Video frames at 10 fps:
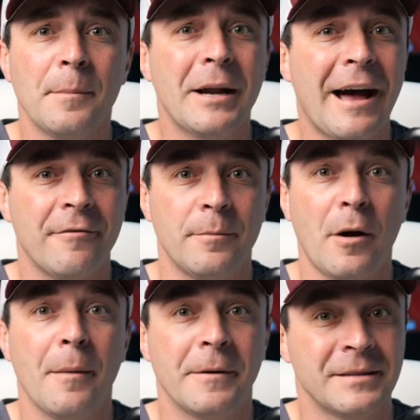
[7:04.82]
but having
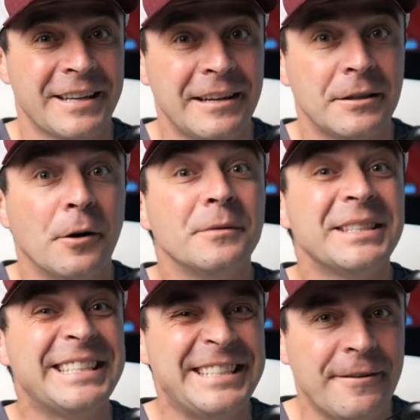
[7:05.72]
proper skin
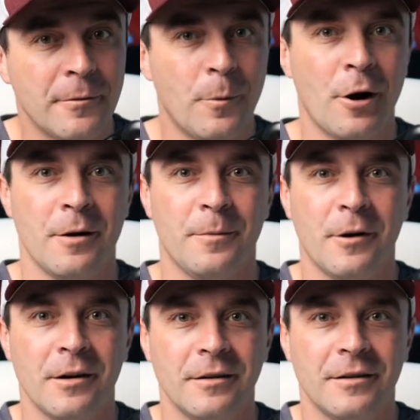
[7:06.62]
tones is even more
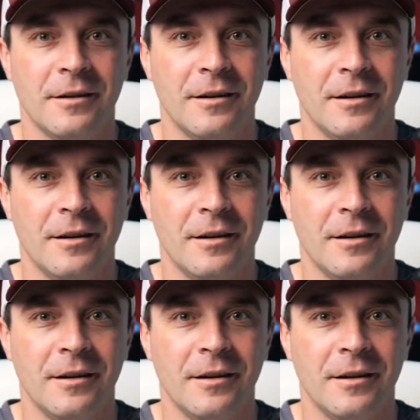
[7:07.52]
important.